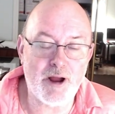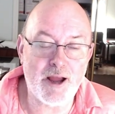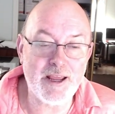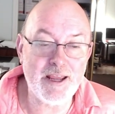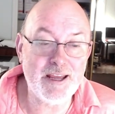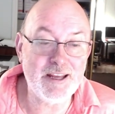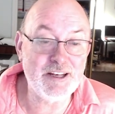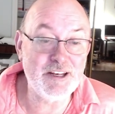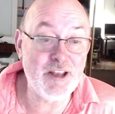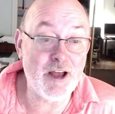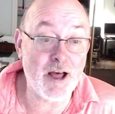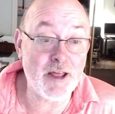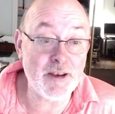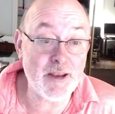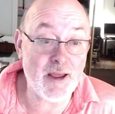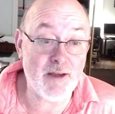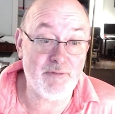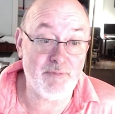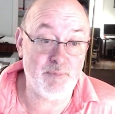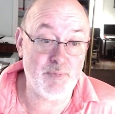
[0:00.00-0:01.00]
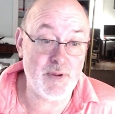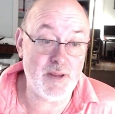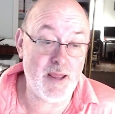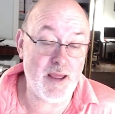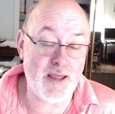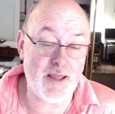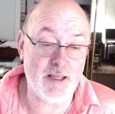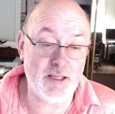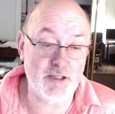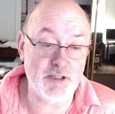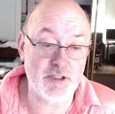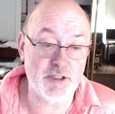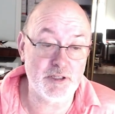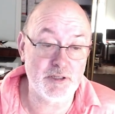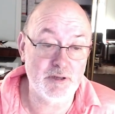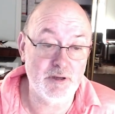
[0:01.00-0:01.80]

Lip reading: I had done FBAs